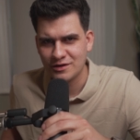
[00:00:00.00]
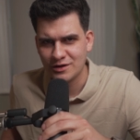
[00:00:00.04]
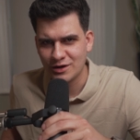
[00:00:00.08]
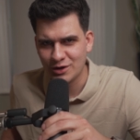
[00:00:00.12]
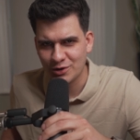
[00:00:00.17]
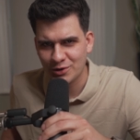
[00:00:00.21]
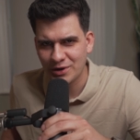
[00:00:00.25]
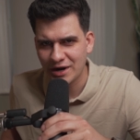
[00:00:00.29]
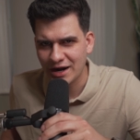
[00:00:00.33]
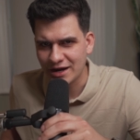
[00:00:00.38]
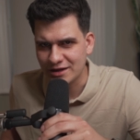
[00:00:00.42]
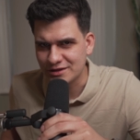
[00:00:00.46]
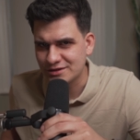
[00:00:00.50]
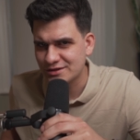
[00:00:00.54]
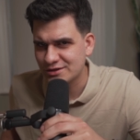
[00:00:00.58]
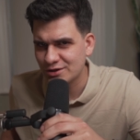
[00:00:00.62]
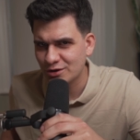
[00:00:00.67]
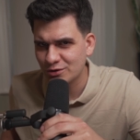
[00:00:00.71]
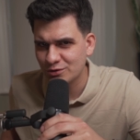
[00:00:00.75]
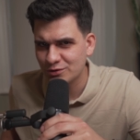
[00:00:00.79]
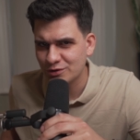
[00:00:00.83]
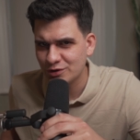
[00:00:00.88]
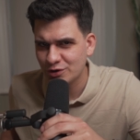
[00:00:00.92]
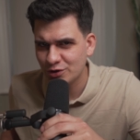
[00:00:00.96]
All right,
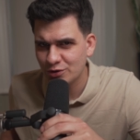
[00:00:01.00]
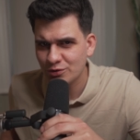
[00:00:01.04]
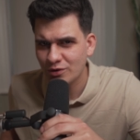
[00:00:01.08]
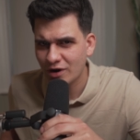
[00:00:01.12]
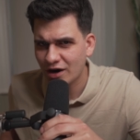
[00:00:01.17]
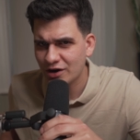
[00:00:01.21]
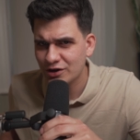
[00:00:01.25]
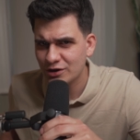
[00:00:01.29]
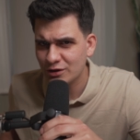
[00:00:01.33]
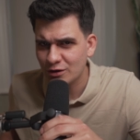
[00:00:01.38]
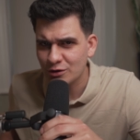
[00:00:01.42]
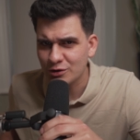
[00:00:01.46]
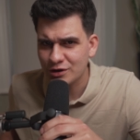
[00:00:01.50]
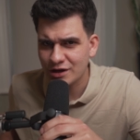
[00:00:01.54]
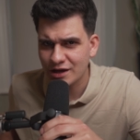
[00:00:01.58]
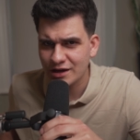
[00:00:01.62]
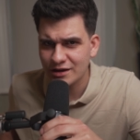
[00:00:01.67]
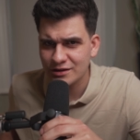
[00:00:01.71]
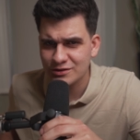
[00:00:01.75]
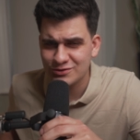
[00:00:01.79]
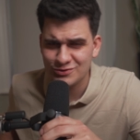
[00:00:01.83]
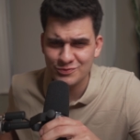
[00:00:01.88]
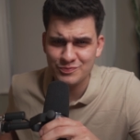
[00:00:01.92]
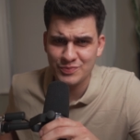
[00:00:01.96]
so you are
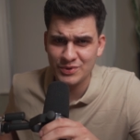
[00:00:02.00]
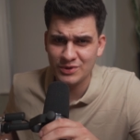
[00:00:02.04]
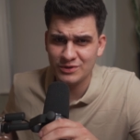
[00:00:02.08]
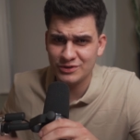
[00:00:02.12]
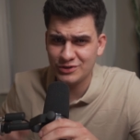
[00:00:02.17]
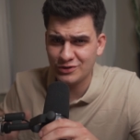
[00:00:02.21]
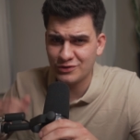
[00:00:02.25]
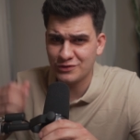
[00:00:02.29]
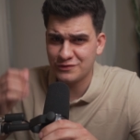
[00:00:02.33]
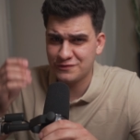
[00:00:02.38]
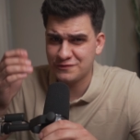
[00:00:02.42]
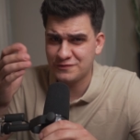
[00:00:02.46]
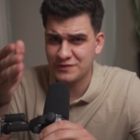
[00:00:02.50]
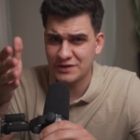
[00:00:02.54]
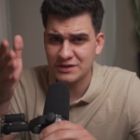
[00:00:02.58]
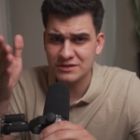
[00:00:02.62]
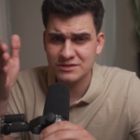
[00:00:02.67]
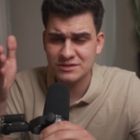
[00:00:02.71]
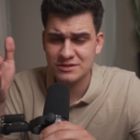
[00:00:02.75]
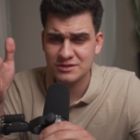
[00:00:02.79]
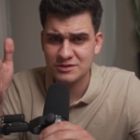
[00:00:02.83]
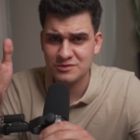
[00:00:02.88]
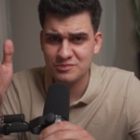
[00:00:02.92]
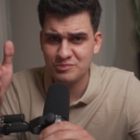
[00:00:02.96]
looking to build your
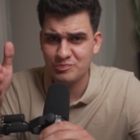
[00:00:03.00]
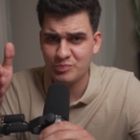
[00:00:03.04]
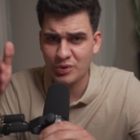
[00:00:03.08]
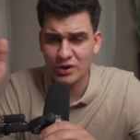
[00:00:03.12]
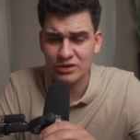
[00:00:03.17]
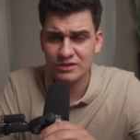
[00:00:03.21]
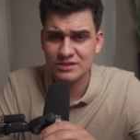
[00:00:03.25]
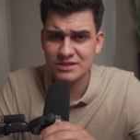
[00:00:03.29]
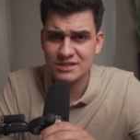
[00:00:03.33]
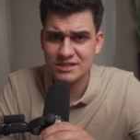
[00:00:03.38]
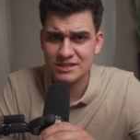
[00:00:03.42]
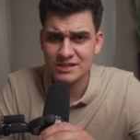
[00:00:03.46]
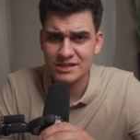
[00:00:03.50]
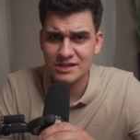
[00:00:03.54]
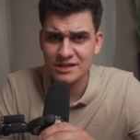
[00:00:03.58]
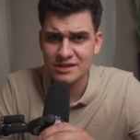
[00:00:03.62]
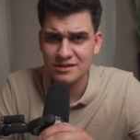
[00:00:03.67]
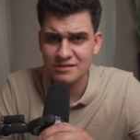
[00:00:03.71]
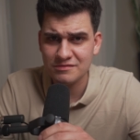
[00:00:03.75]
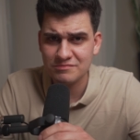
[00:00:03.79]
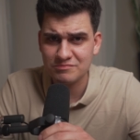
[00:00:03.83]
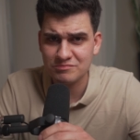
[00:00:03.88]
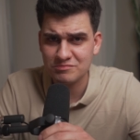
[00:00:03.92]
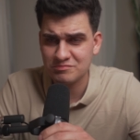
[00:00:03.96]
first policy,
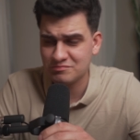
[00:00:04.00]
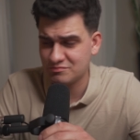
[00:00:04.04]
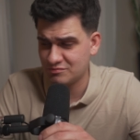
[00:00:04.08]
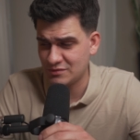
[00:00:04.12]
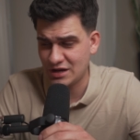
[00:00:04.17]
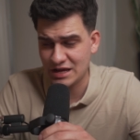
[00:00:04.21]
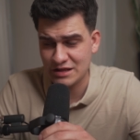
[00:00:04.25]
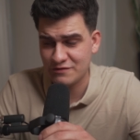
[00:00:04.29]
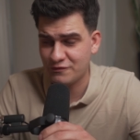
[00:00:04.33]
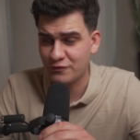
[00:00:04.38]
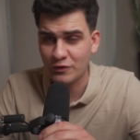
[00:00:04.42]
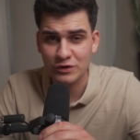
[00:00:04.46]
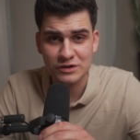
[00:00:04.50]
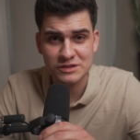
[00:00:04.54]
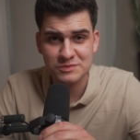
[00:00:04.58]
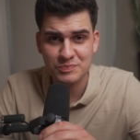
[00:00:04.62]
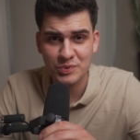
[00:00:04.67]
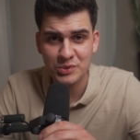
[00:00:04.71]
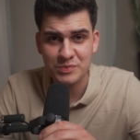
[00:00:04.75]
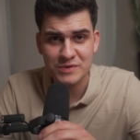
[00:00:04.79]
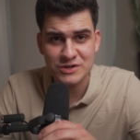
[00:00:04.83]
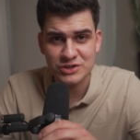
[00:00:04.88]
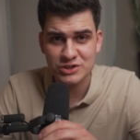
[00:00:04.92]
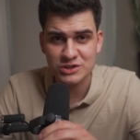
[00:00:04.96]
enforce
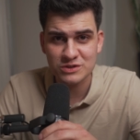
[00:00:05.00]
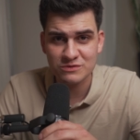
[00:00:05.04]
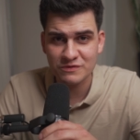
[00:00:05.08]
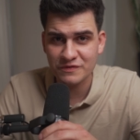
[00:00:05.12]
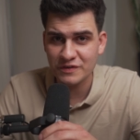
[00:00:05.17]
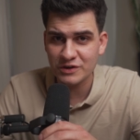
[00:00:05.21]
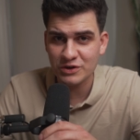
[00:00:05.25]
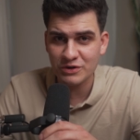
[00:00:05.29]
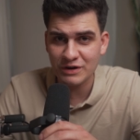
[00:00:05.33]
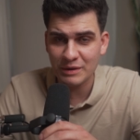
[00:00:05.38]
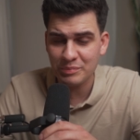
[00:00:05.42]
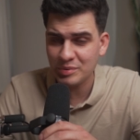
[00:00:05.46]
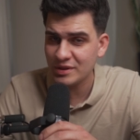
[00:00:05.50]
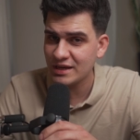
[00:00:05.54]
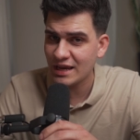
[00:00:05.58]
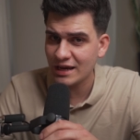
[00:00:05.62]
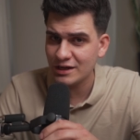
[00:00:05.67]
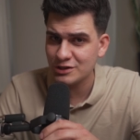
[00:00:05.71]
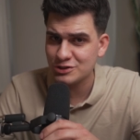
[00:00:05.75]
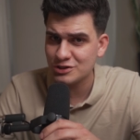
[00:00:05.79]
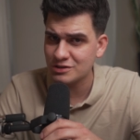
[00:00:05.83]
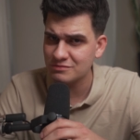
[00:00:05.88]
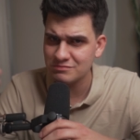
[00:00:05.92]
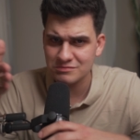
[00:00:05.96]
permissions within your
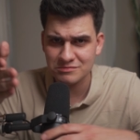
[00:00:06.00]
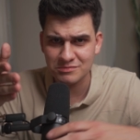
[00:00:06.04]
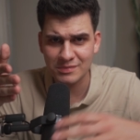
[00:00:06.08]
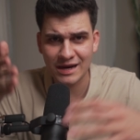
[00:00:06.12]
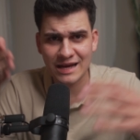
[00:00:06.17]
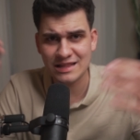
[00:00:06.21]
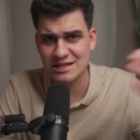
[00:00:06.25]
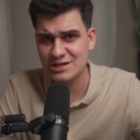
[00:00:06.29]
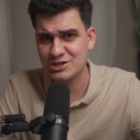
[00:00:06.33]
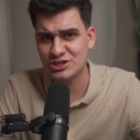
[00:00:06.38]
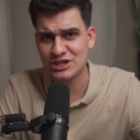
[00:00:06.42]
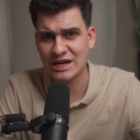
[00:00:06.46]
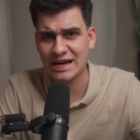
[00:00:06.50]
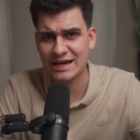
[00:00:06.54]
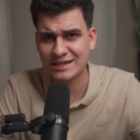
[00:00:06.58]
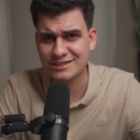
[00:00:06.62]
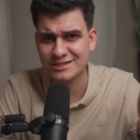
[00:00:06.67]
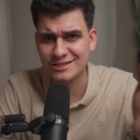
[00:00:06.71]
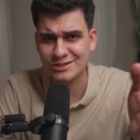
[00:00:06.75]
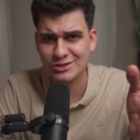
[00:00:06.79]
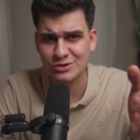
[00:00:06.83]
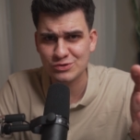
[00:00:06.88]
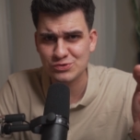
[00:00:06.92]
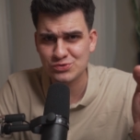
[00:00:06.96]
application, manage
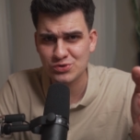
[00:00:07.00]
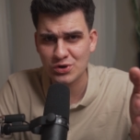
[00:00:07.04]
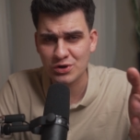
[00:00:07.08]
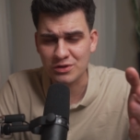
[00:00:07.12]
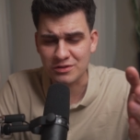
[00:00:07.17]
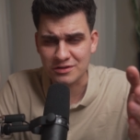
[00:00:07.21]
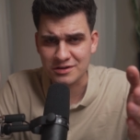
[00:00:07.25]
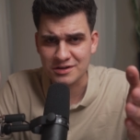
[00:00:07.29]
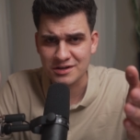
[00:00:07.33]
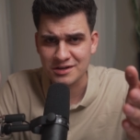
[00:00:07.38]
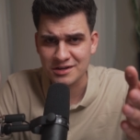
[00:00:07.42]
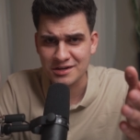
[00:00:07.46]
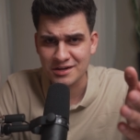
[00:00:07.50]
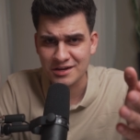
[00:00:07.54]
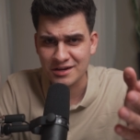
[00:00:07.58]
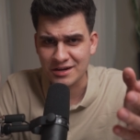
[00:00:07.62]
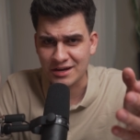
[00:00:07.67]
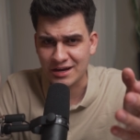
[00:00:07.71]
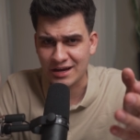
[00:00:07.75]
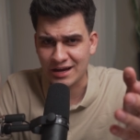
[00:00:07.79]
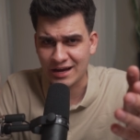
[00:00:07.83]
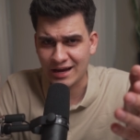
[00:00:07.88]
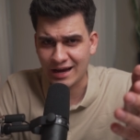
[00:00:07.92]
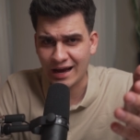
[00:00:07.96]
access control,
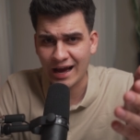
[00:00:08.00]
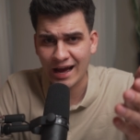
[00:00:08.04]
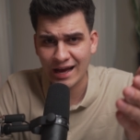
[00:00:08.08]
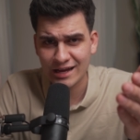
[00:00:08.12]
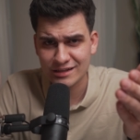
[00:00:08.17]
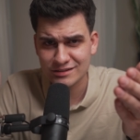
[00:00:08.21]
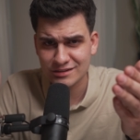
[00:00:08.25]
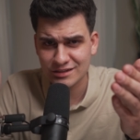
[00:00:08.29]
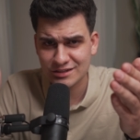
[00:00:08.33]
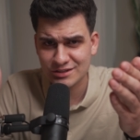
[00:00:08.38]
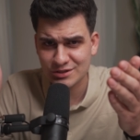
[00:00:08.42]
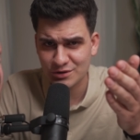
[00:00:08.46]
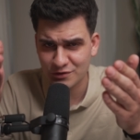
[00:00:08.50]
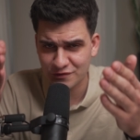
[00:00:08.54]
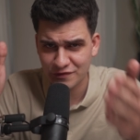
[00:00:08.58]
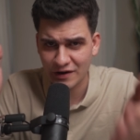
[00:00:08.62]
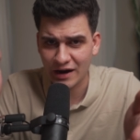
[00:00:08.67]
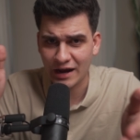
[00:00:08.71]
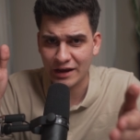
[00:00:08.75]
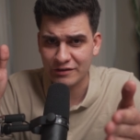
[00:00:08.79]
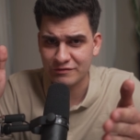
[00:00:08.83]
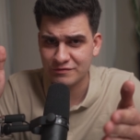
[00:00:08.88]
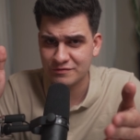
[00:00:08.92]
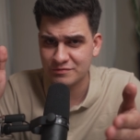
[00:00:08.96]
and
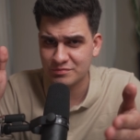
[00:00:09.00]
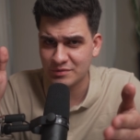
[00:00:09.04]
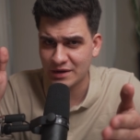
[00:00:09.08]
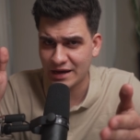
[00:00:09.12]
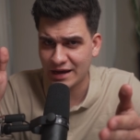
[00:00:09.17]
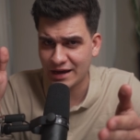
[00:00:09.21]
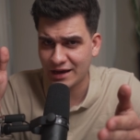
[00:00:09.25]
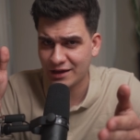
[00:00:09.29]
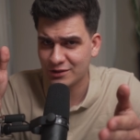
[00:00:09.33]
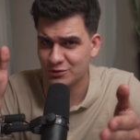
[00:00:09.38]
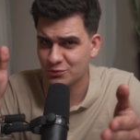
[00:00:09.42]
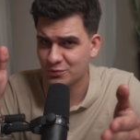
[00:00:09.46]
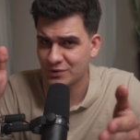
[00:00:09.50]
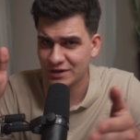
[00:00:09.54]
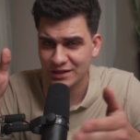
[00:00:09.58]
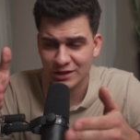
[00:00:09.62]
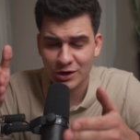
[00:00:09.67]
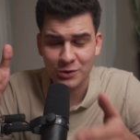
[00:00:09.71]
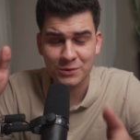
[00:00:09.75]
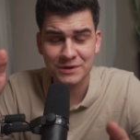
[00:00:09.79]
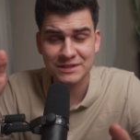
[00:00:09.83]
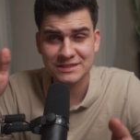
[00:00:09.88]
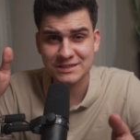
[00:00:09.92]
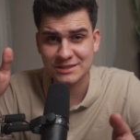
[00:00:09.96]
survive. And we
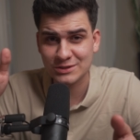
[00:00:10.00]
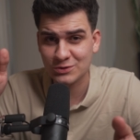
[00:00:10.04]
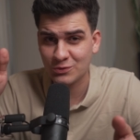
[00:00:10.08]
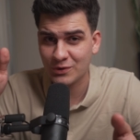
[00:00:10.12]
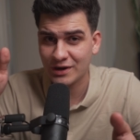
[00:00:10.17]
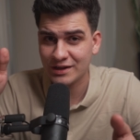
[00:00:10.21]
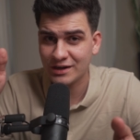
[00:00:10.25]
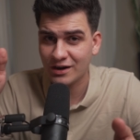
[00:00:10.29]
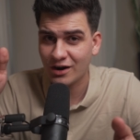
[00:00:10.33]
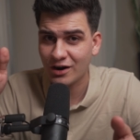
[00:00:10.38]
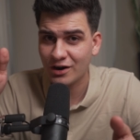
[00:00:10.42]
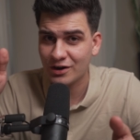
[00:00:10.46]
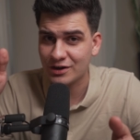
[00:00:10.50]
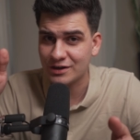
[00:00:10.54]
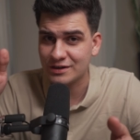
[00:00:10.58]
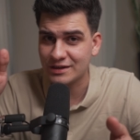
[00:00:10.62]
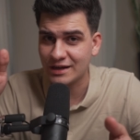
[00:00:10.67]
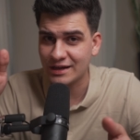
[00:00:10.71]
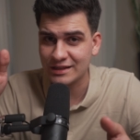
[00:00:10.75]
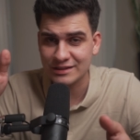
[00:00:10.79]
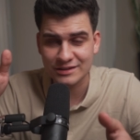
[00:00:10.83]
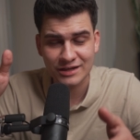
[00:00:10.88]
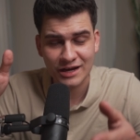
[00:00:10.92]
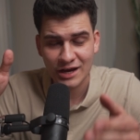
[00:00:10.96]
know it's quite hard.
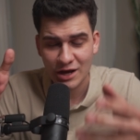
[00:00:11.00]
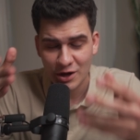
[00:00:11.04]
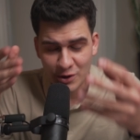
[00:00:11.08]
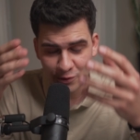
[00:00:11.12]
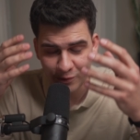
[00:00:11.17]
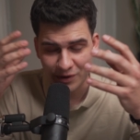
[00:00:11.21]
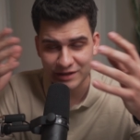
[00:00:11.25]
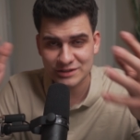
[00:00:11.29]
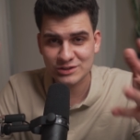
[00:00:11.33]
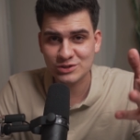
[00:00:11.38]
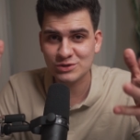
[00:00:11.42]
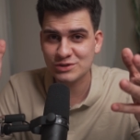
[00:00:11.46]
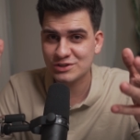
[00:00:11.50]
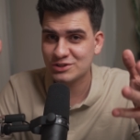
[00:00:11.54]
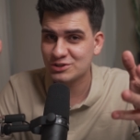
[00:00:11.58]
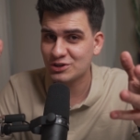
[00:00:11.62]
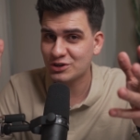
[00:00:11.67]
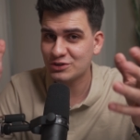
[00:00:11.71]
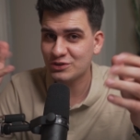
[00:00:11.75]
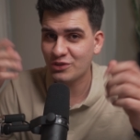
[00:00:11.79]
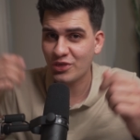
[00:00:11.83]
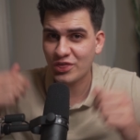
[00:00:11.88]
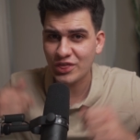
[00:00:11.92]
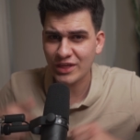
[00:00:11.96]
And once you
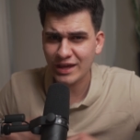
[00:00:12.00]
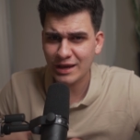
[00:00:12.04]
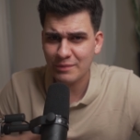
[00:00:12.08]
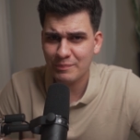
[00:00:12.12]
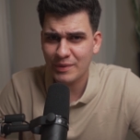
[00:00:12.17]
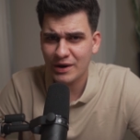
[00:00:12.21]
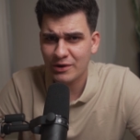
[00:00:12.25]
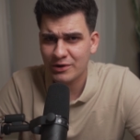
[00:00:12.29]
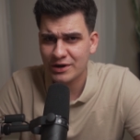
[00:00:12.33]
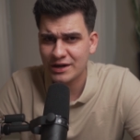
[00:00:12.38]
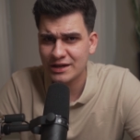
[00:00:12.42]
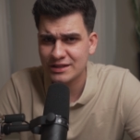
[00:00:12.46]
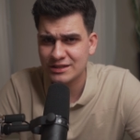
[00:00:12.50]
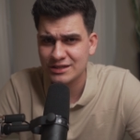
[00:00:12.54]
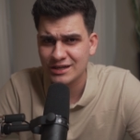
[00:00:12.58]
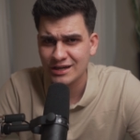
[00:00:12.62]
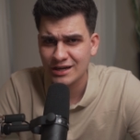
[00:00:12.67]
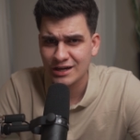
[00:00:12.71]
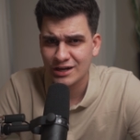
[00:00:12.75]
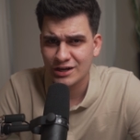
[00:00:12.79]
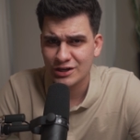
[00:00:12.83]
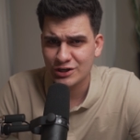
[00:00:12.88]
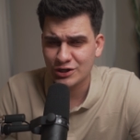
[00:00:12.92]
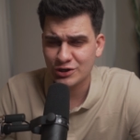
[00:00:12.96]
start to think about it,
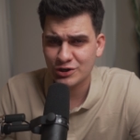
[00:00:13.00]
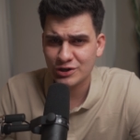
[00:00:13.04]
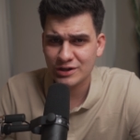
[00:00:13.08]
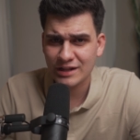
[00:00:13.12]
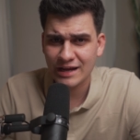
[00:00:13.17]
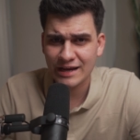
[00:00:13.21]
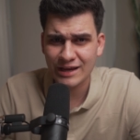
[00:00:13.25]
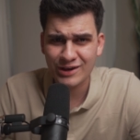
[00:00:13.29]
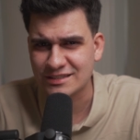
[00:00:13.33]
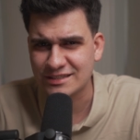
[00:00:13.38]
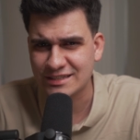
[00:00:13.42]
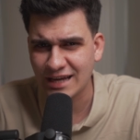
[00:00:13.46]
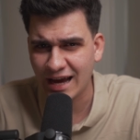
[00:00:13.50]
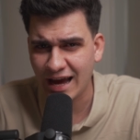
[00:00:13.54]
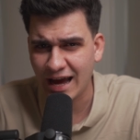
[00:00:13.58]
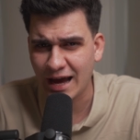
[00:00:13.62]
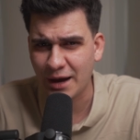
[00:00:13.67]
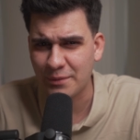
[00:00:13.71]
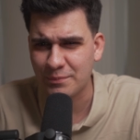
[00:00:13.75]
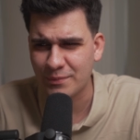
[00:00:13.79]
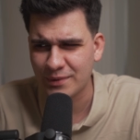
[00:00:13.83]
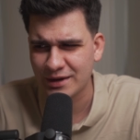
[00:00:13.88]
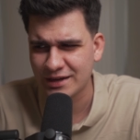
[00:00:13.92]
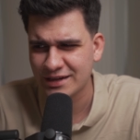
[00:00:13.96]
you're like,
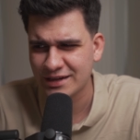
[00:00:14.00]
damn,